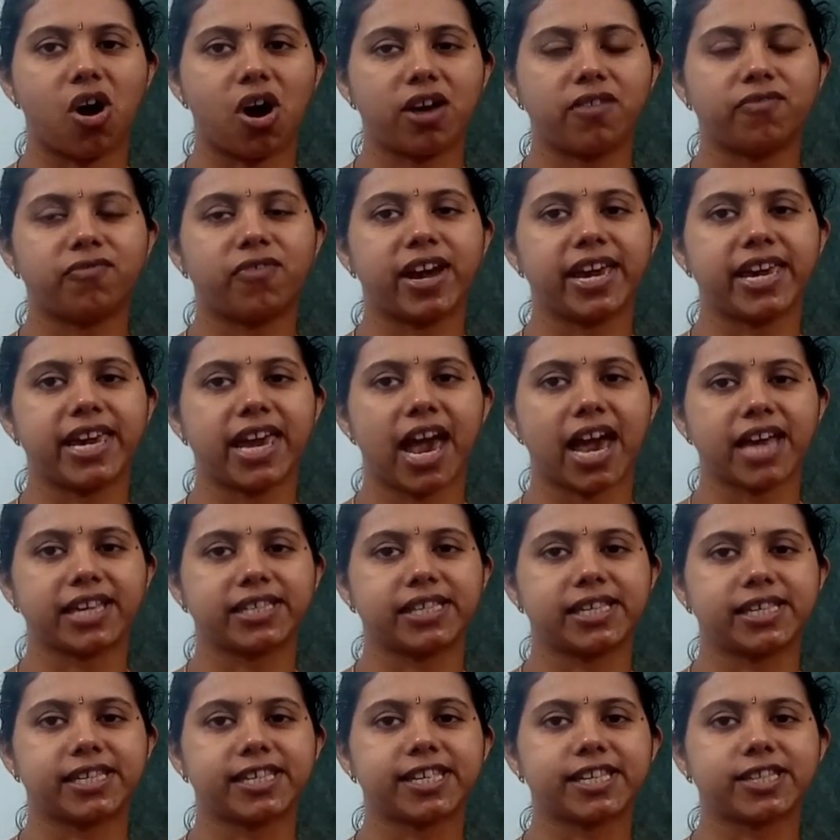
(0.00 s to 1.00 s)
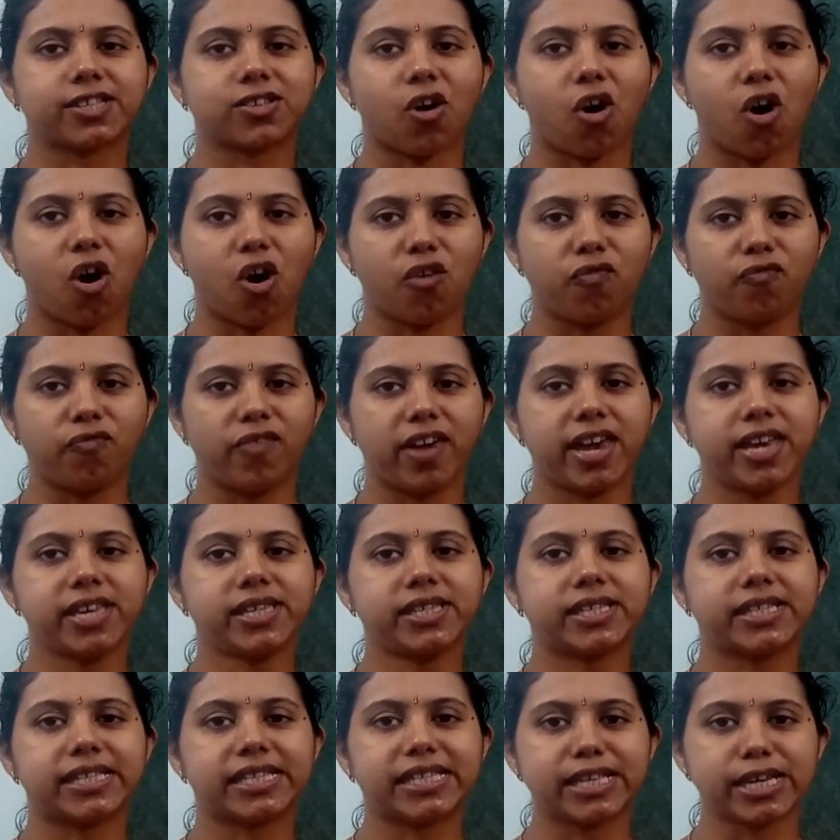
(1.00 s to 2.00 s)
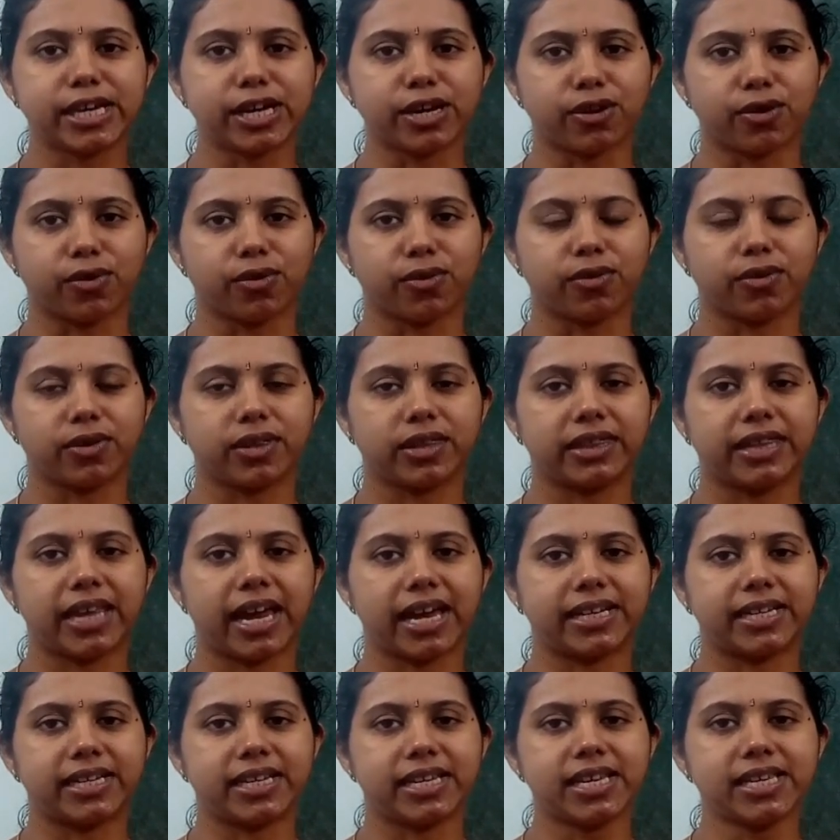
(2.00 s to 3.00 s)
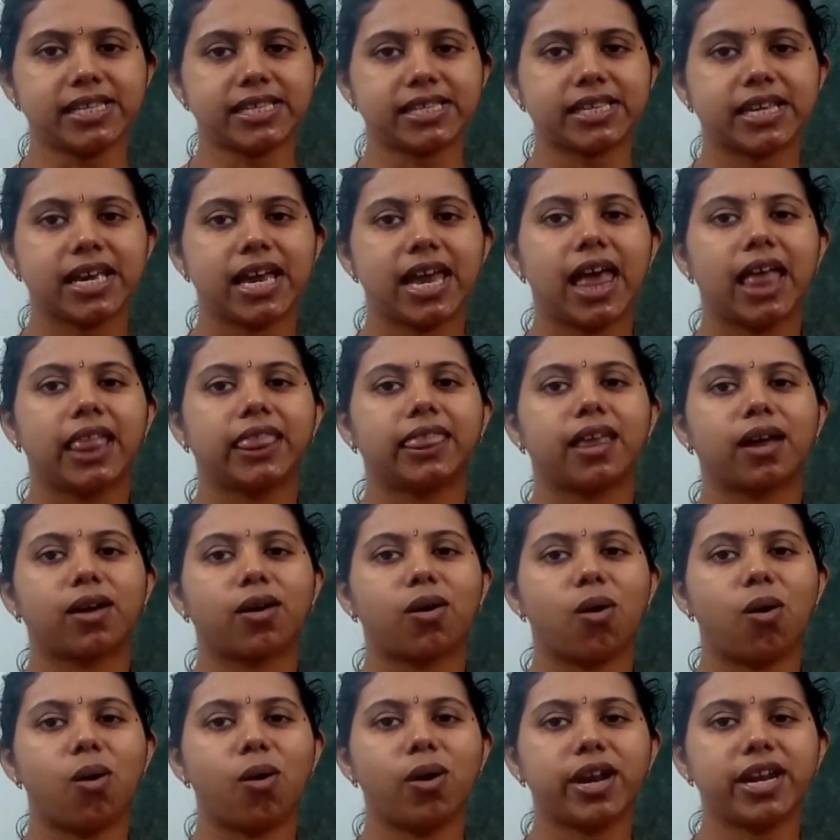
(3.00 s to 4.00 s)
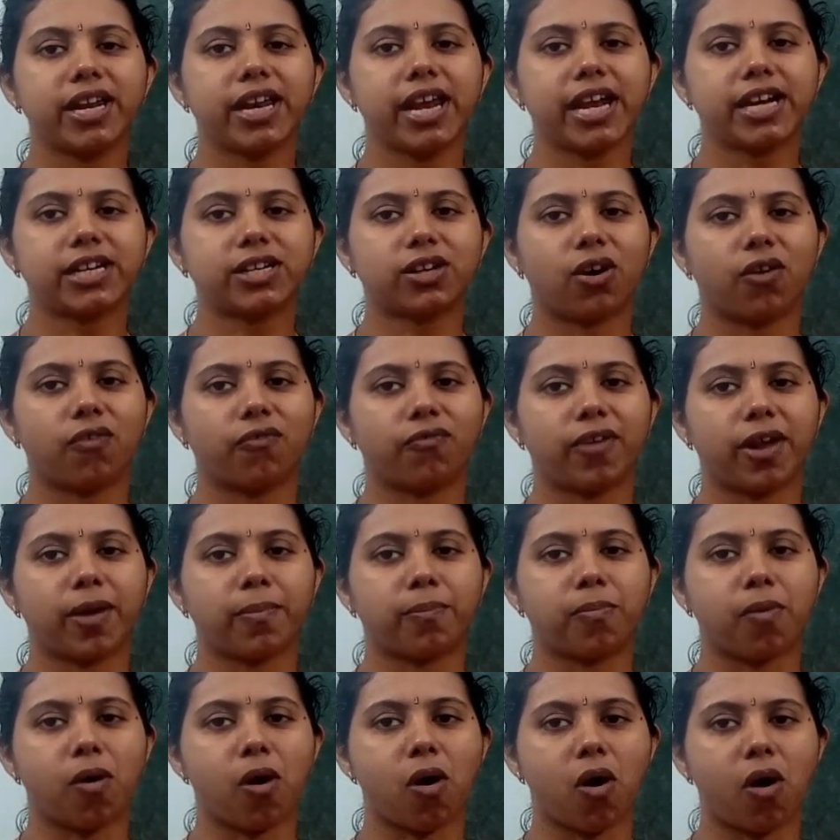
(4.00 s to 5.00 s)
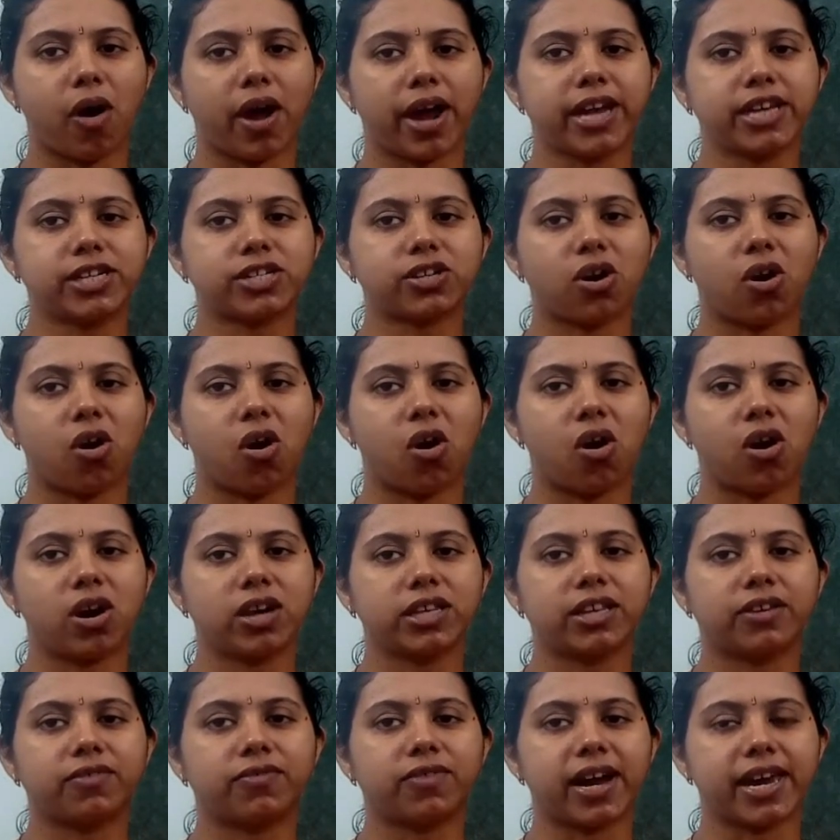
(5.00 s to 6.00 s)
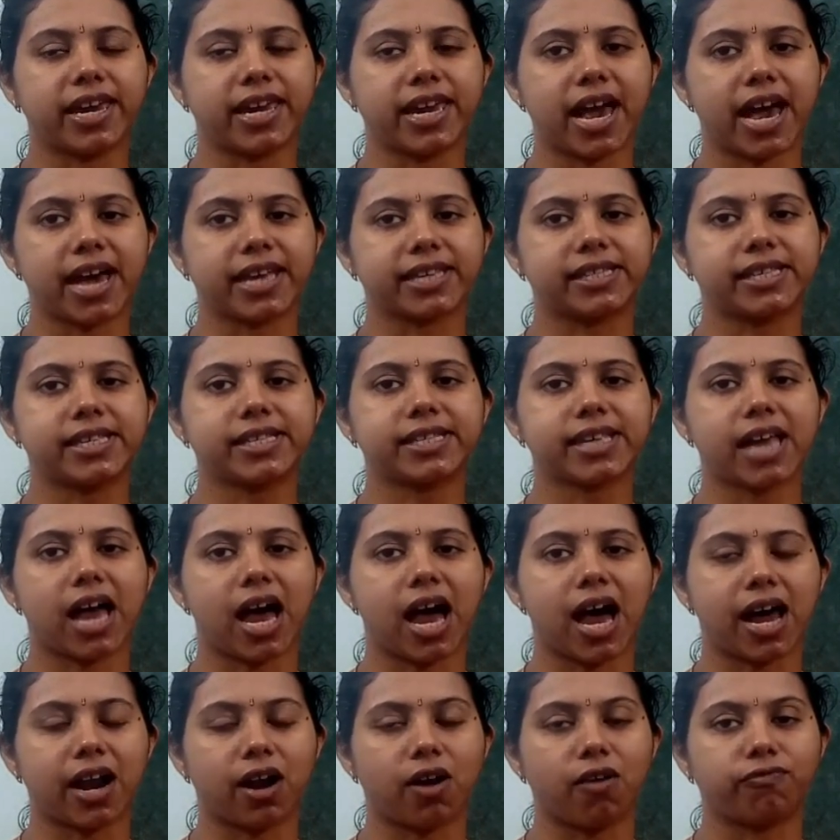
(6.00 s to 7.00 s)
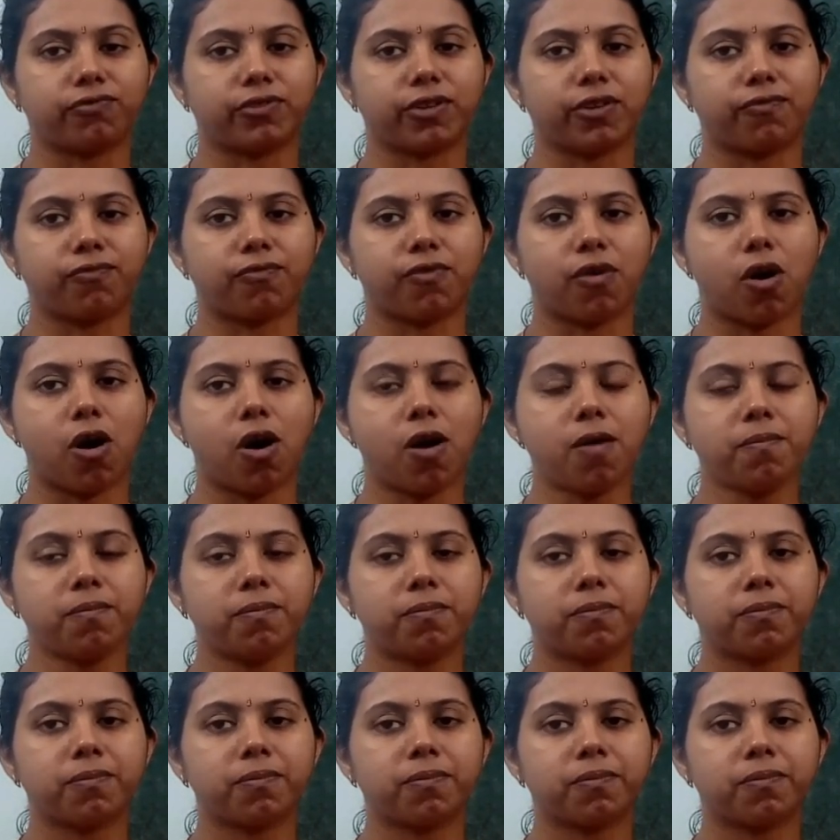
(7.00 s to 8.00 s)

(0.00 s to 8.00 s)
on y-axis is always 0. That is, the coordinate of a point on the y-axis are of the form